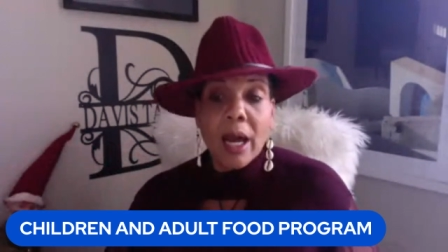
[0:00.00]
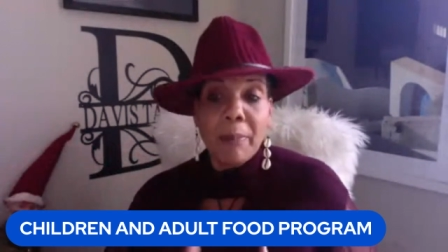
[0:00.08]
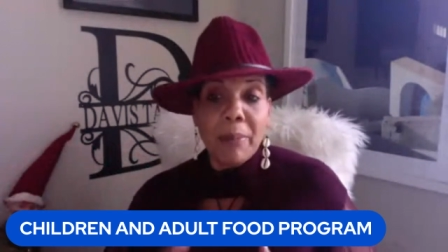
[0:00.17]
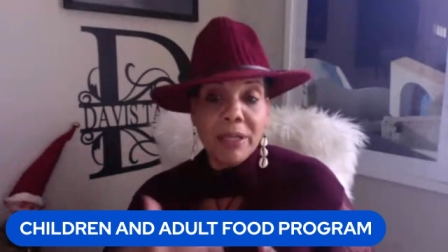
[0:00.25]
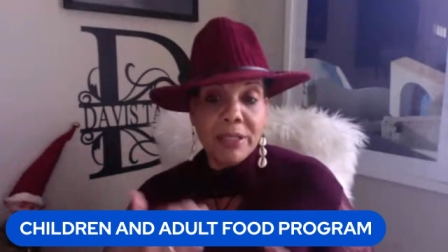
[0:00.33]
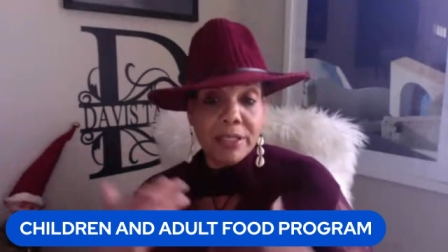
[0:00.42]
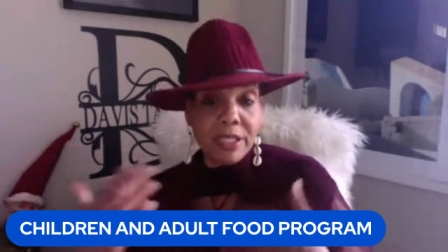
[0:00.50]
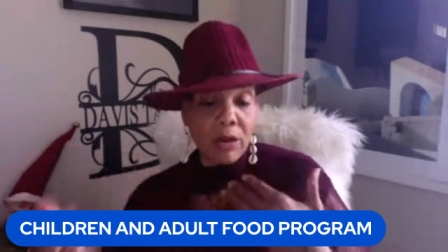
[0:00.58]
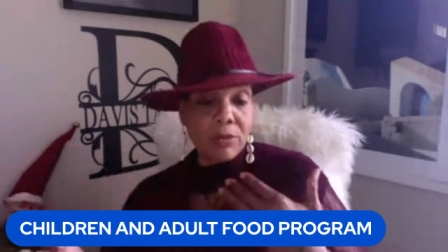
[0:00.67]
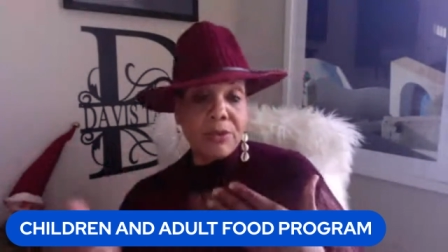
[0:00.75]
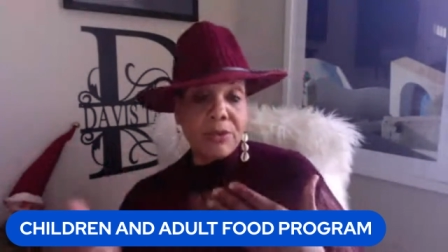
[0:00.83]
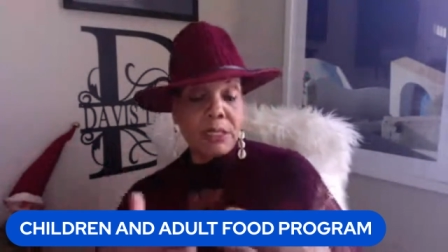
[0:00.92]
But
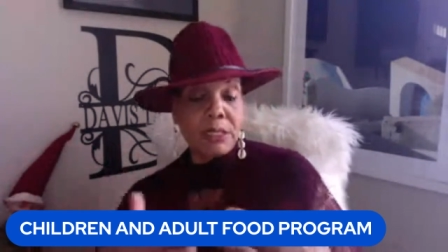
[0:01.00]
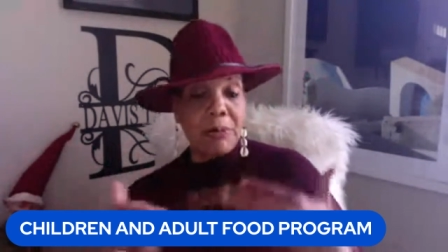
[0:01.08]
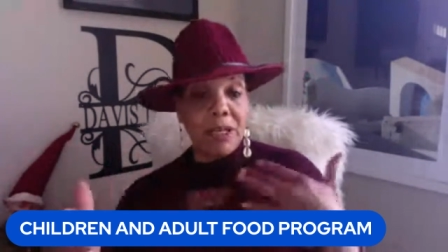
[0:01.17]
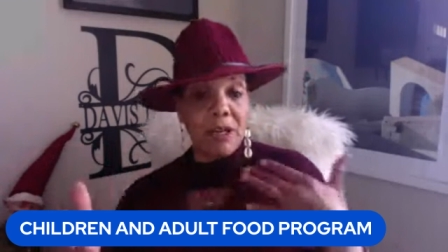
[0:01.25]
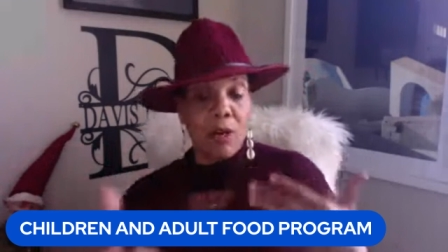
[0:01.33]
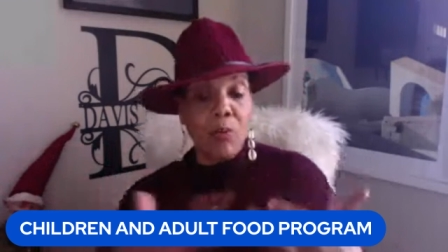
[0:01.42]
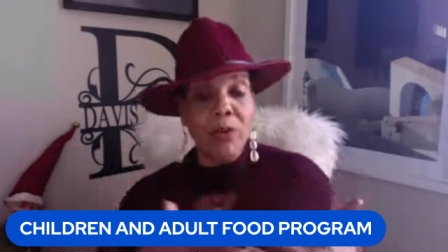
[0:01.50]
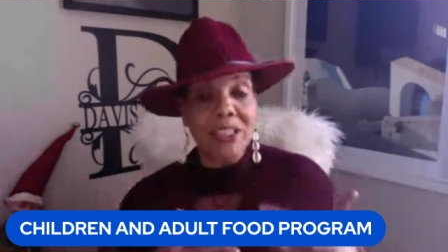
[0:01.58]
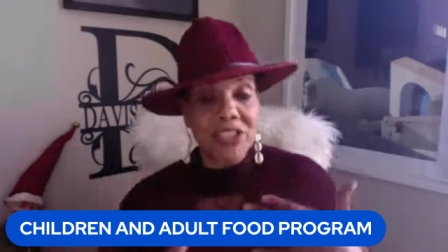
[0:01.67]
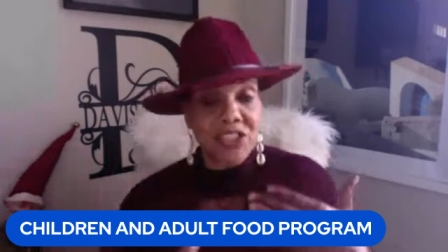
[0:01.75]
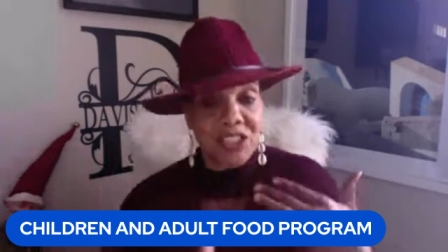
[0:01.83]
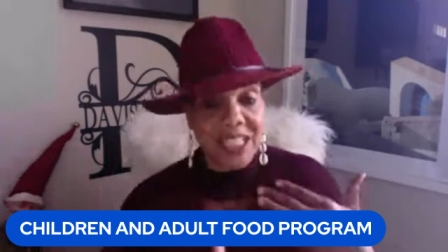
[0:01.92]
so depending on which
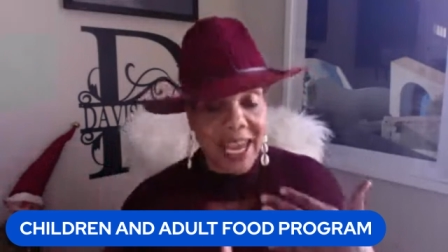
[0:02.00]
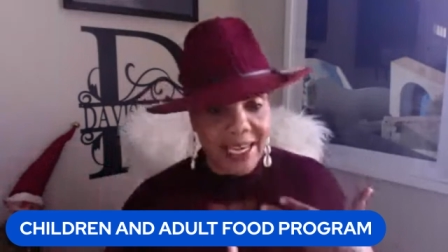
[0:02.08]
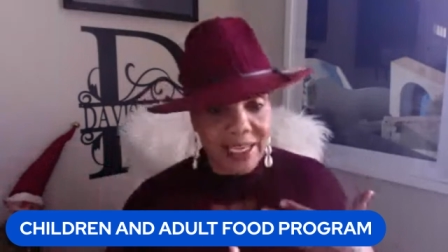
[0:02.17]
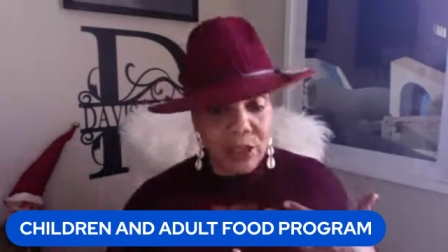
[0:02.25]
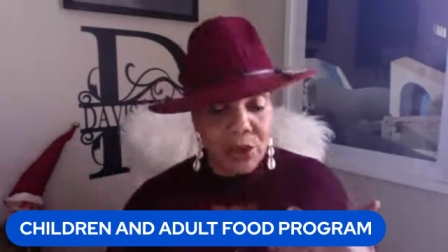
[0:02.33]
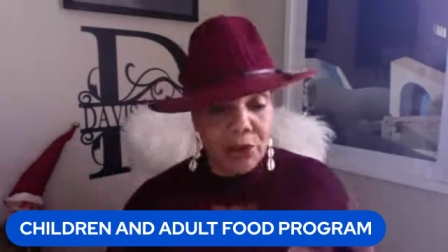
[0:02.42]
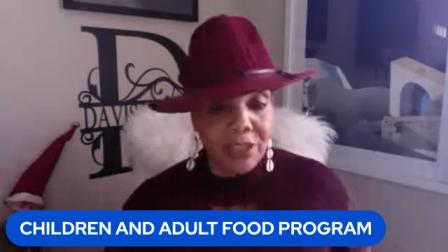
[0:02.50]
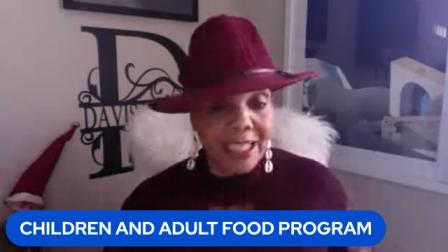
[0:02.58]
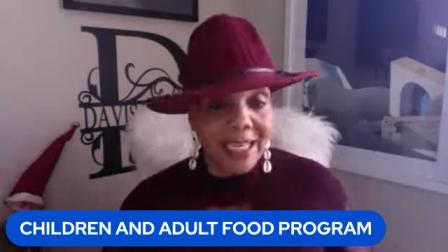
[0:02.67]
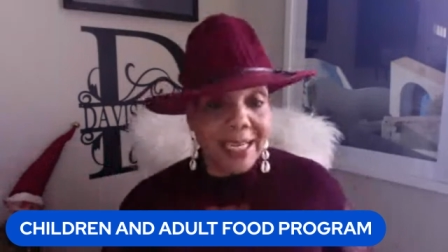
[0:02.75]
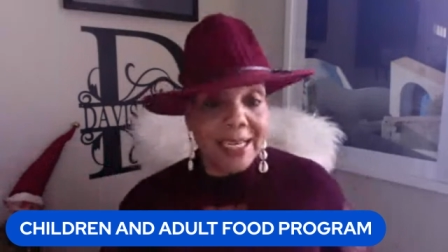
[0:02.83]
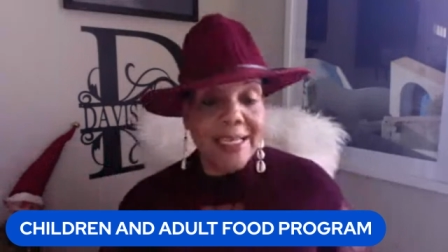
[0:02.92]
state you're
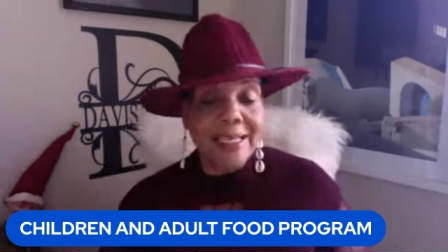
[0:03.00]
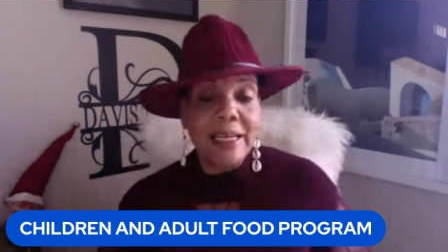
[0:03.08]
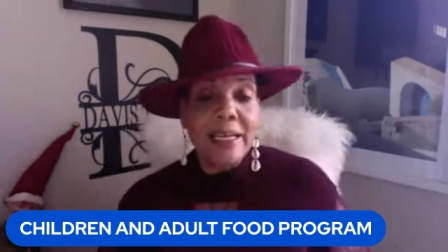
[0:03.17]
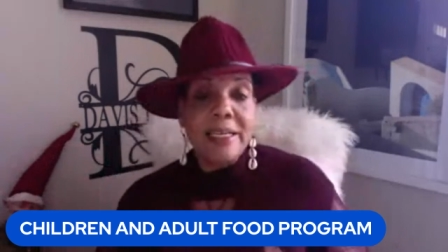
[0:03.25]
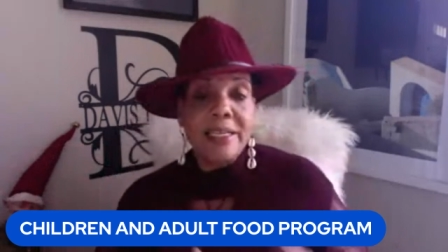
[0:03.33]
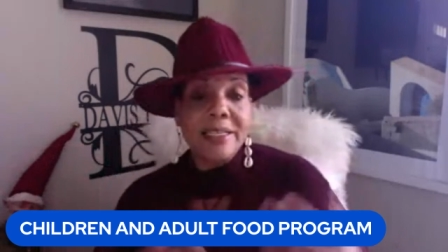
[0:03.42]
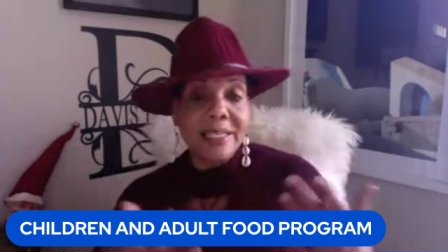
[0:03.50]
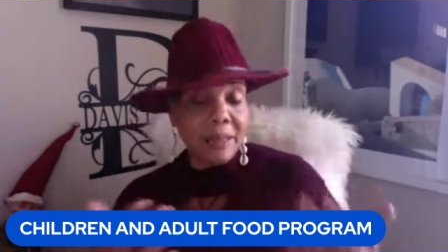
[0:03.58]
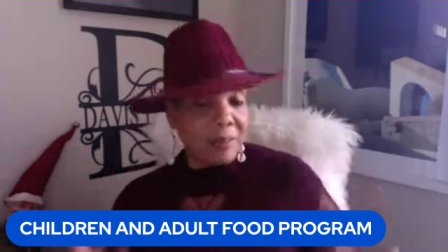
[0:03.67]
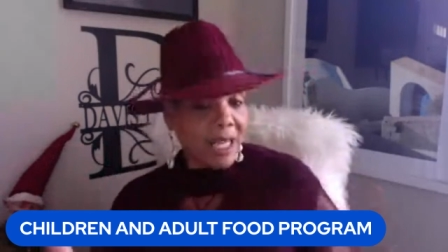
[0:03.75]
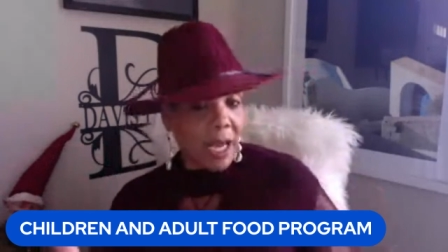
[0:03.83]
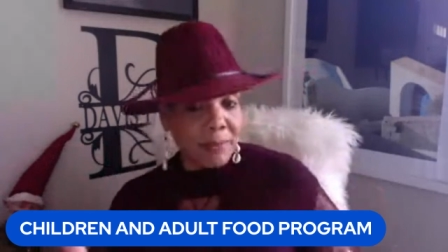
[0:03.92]
in,
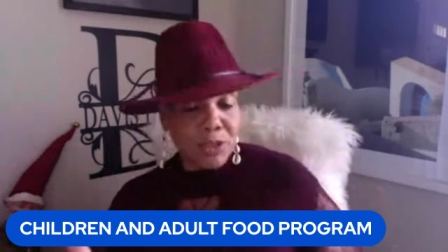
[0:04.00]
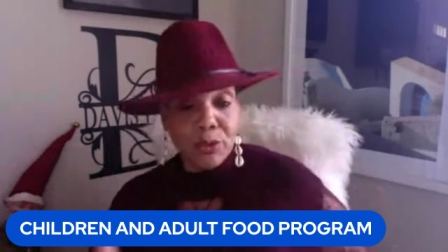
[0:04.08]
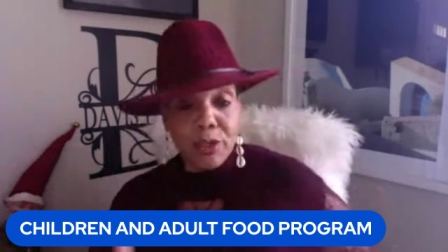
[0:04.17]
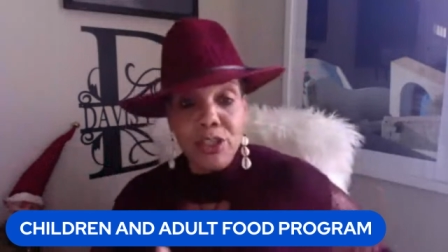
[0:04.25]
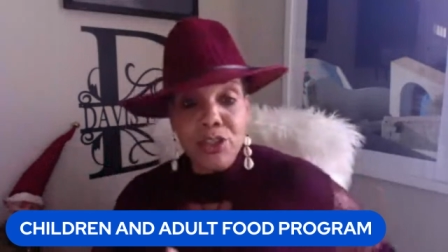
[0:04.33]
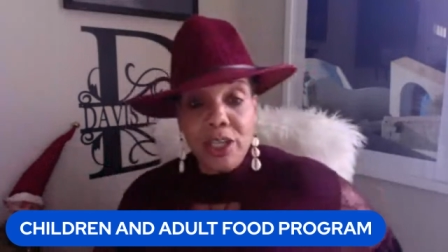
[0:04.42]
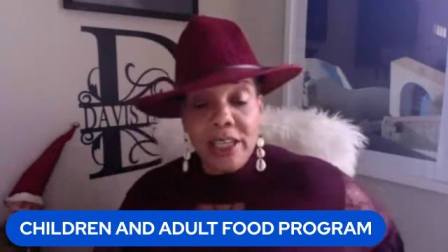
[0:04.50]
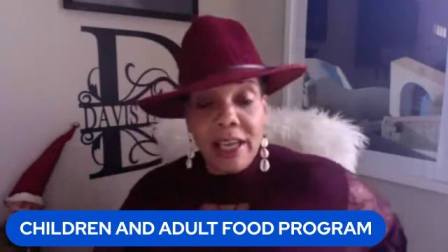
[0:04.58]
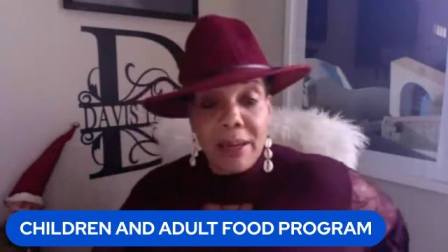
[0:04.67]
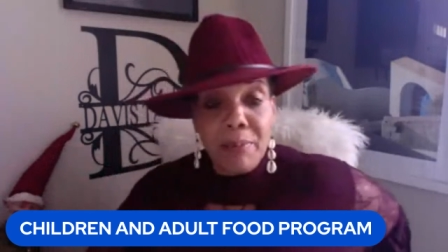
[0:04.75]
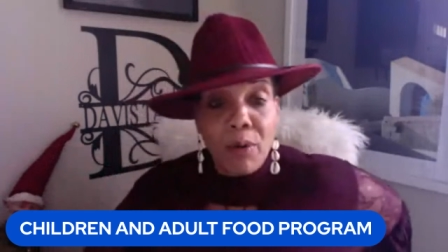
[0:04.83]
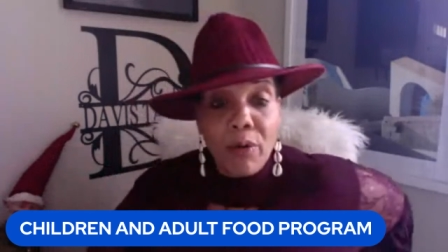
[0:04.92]
sometimes you can
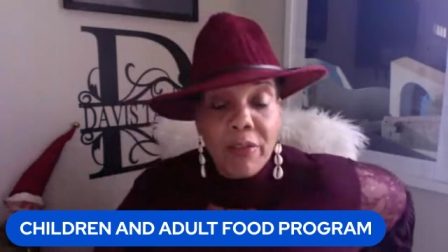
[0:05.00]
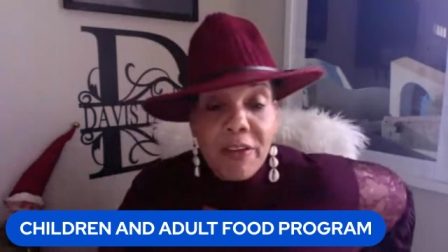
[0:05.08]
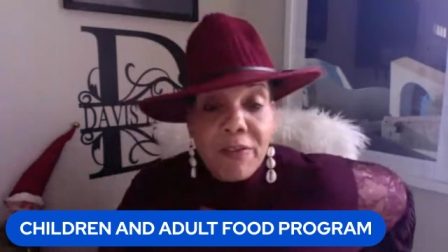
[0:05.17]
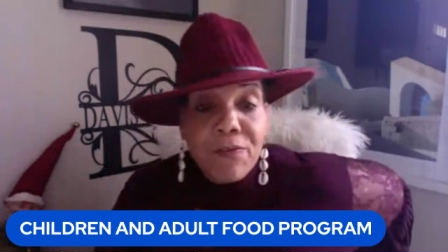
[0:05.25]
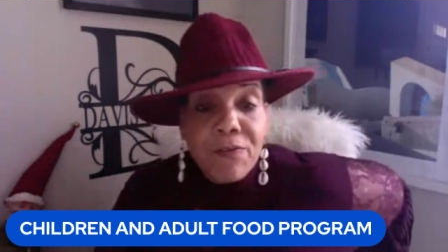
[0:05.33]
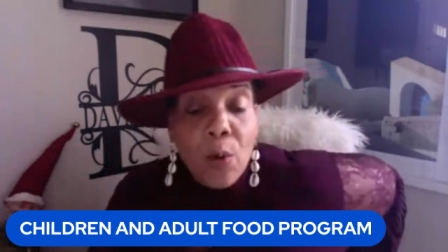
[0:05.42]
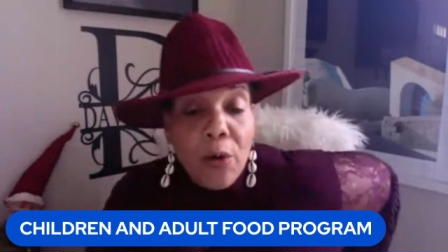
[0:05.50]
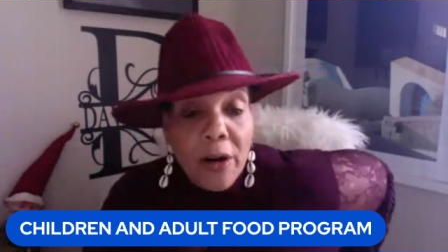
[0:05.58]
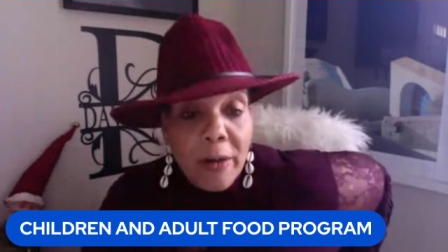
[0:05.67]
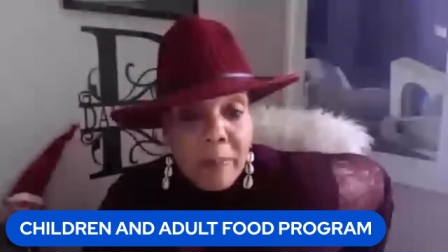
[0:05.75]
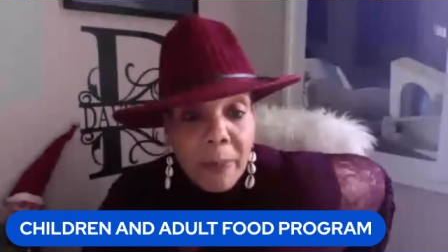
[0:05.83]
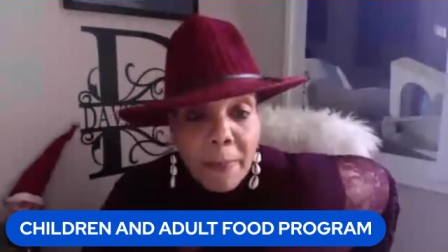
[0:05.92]
claim more than
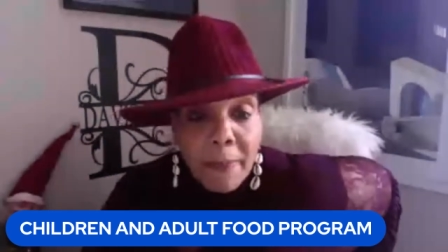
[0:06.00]
four.